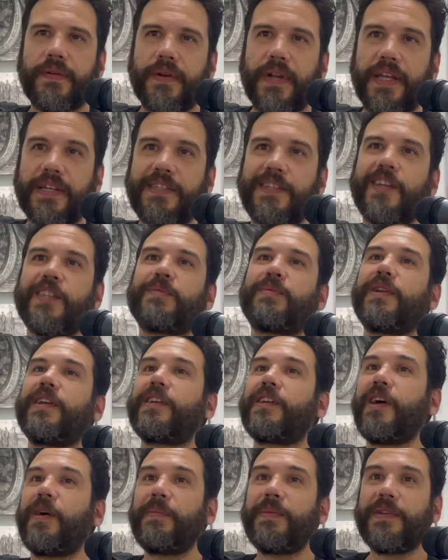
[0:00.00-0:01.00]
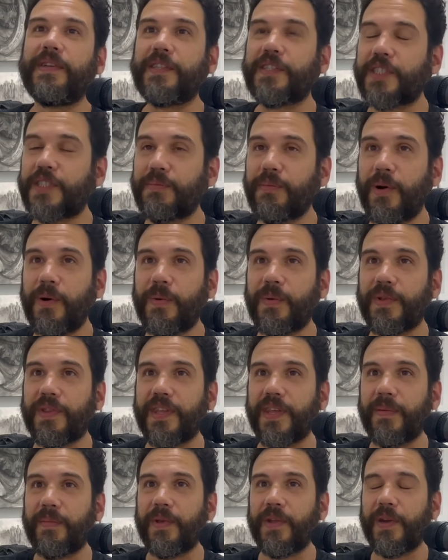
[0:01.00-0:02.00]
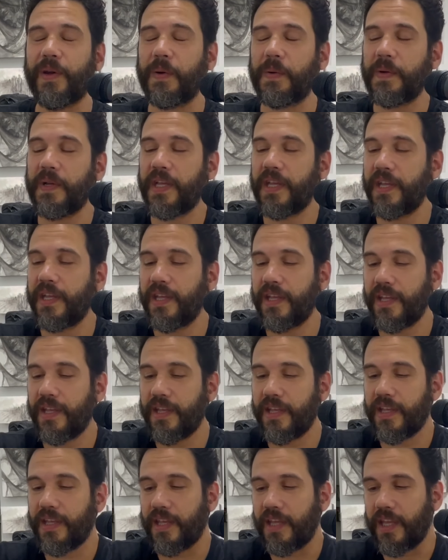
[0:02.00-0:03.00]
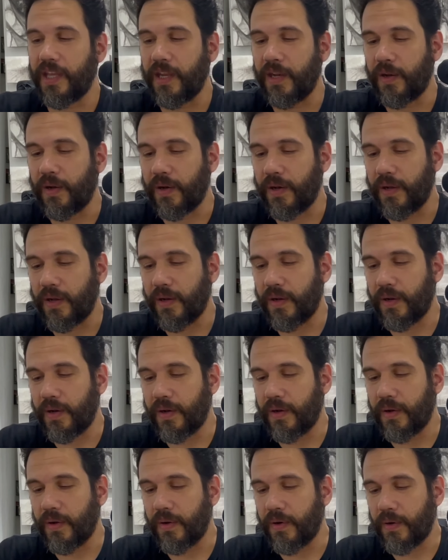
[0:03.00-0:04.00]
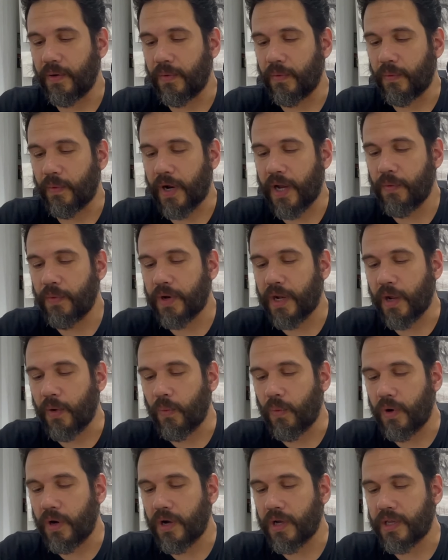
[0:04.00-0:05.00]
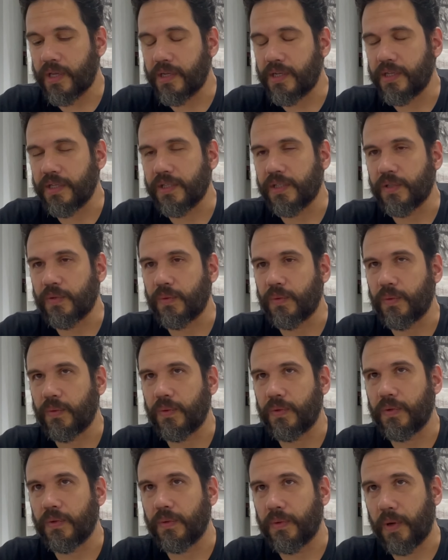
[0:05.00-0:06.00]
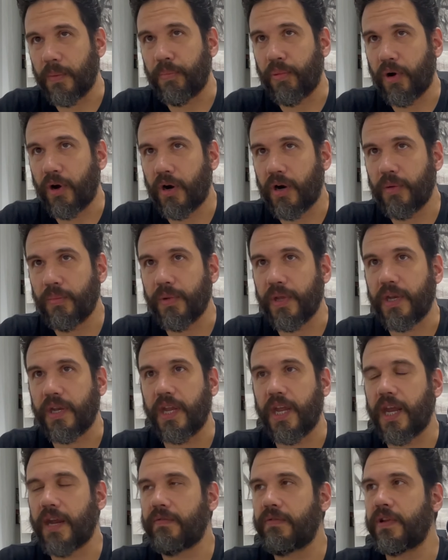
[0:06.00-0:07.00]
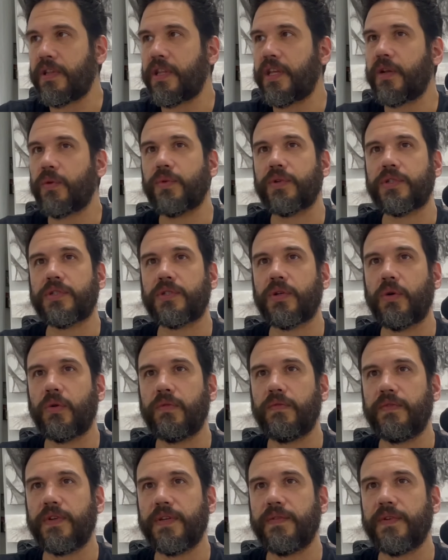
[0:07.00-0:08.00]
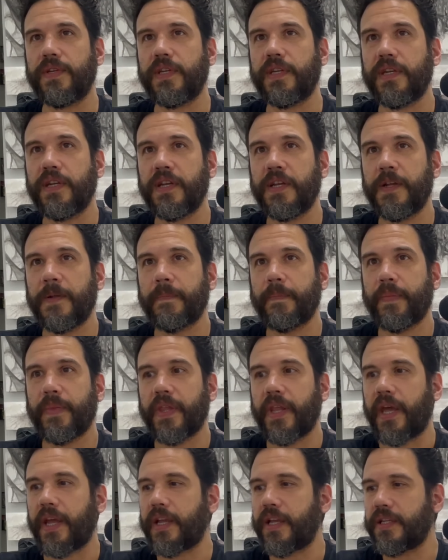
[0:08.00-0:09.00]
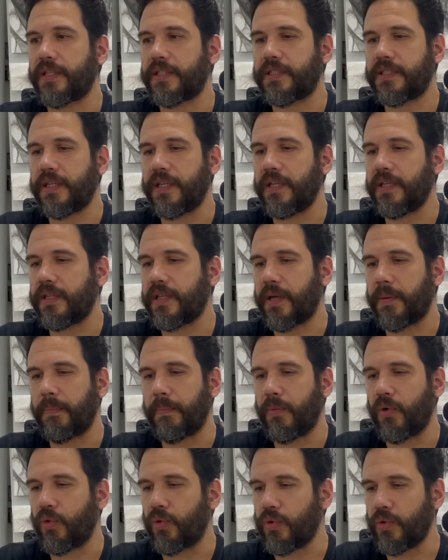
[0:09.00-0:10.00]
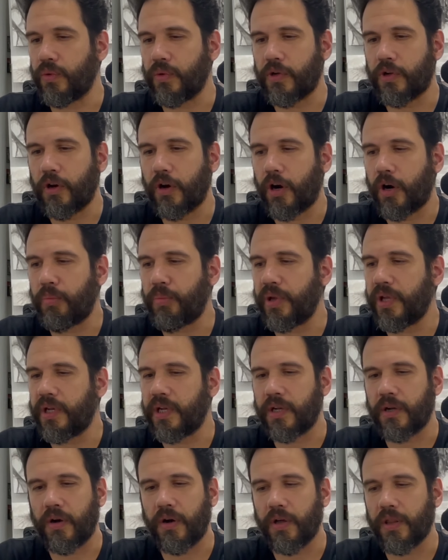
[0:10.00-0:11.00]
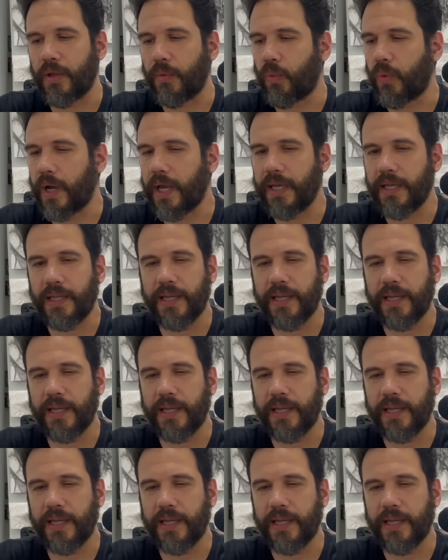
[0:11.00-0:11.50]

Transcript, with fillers: like tells me to come in and smoke with him, you know? And right when I walk in his apartment, everything was so vivid. I could see the maroon carpet and all the white